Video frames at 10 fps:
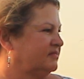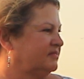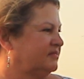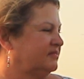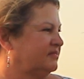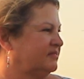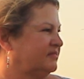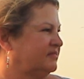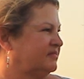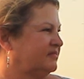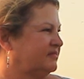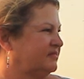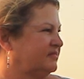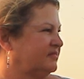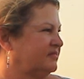
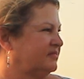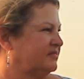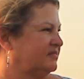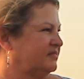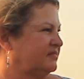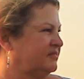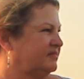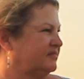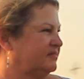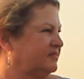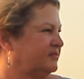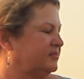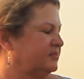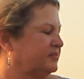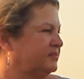
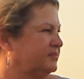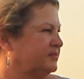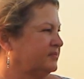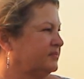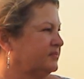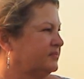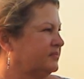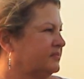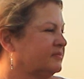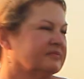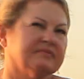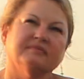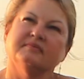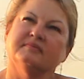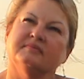
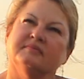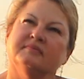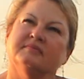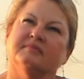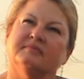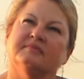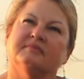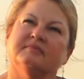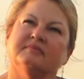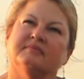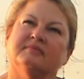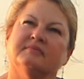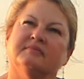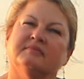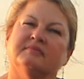
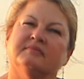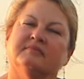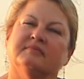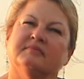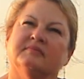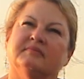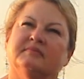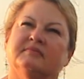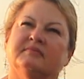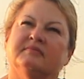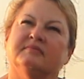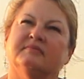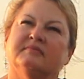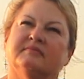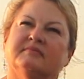
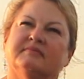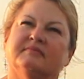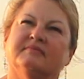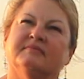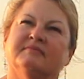No words are spoken by the person on screen.